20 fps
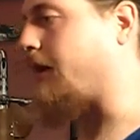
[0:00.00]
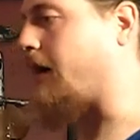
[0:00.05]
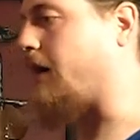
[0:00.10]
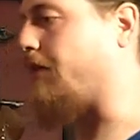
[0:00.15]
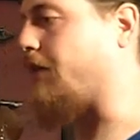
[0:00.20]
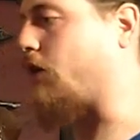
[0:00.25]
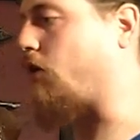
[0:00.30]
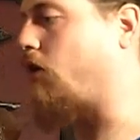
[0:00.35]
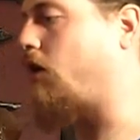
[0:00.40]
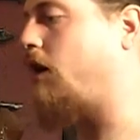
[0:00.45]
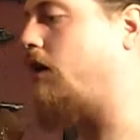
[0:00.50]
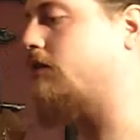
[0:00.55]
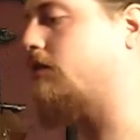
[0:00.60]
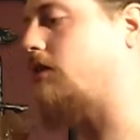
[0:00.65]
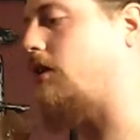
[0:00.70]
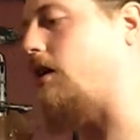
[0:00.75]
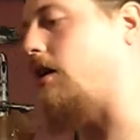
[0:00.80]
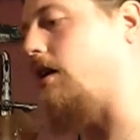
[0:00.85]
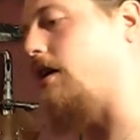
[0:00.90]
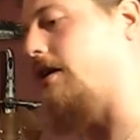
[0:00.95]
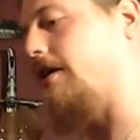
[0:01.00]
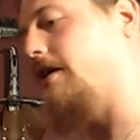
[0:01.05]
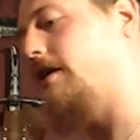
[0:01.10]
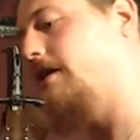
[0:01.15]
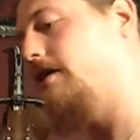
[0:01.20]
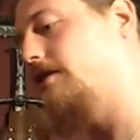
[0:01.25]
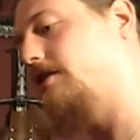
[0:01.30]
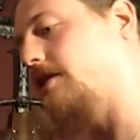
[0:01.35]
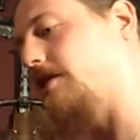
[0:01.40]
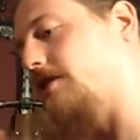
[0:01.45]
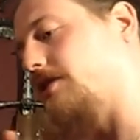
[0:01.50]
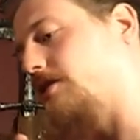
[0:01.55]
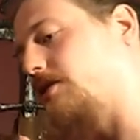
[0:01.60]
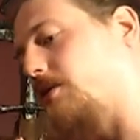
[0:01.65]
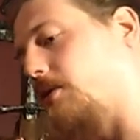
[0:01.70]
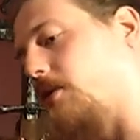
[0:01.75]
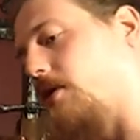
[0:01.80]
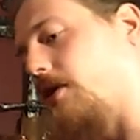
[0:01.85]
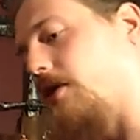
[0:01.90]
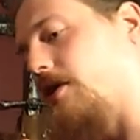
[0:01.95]
Now the crossguard to the
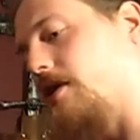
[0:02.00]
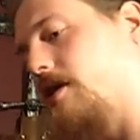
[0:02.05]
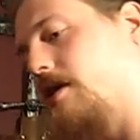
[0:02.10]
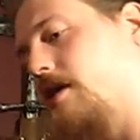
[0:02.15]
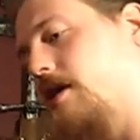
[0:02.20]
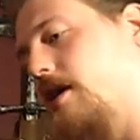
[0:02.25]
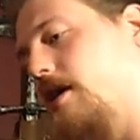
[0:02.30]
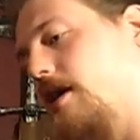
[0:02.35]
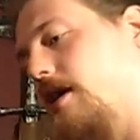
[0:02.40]
sword,